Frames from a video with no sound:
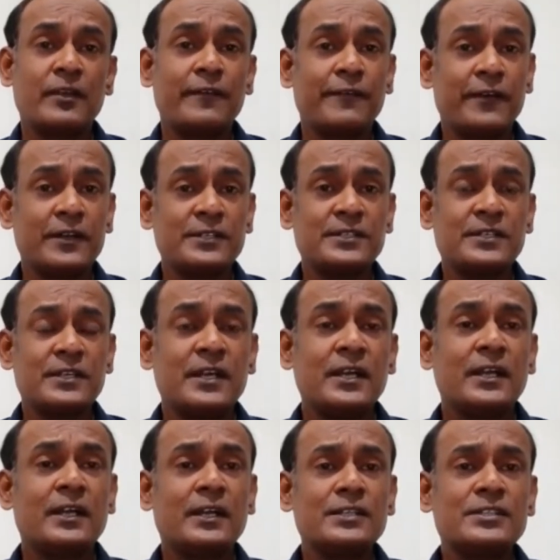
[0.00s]
First,
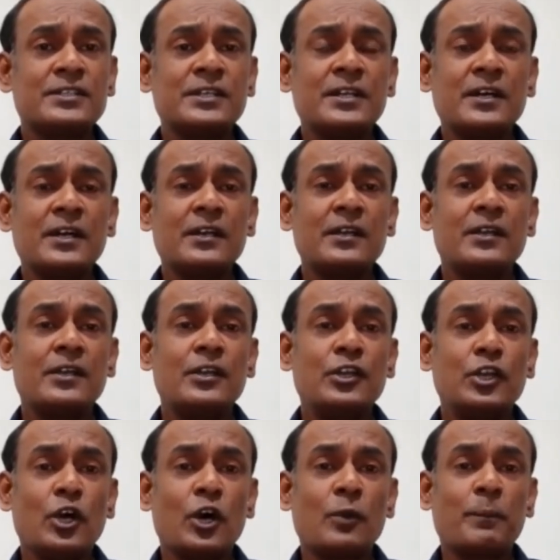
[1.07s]
consider
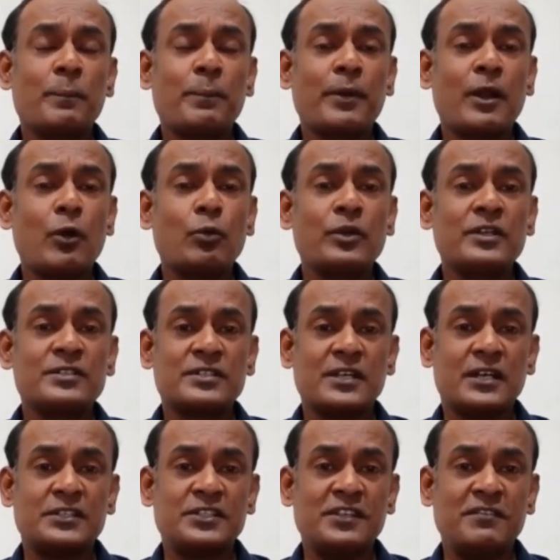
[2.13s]
your proudest
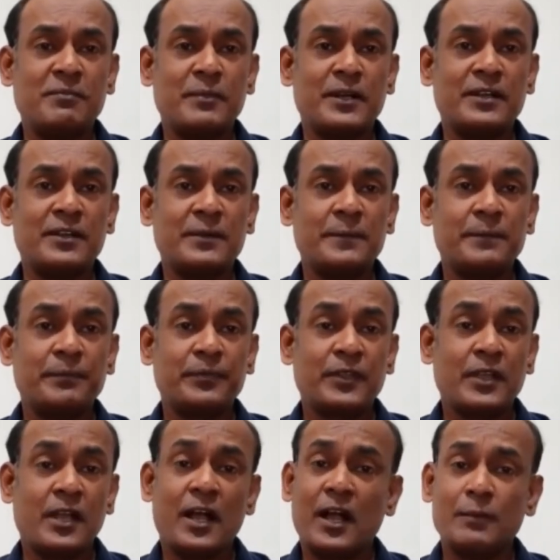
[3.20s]
achievement.
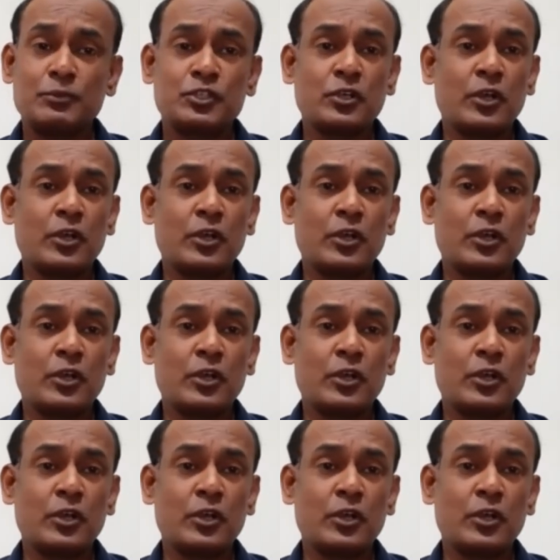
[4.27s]
I'm sure